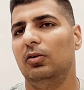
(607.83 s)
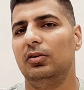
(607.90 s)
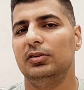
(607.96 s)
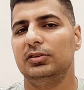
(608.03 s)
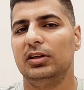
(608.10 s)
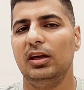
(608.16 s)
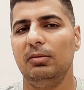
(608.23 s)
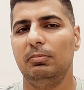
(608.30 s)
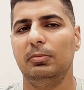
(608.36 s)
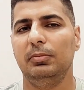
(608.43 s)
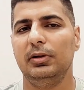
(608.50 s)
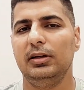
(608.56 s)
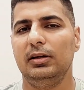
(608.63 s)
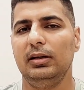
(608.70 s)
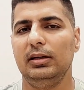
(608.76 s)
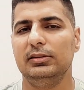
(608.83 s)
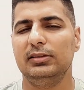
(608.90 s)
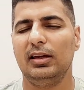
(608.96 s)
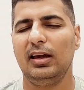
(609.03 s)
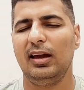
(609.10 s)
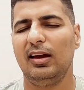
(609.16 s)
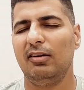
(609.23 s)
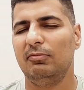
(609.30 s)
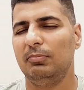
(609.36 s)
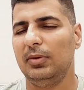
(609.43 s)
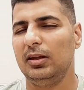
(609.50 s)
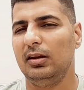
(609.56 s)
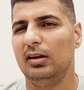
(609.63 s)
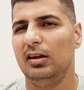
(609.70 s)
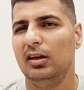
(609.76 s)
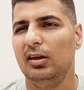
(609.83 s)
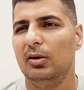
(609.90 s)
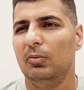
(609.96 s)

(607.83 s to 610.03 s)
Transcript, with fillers: or its capabilities have been,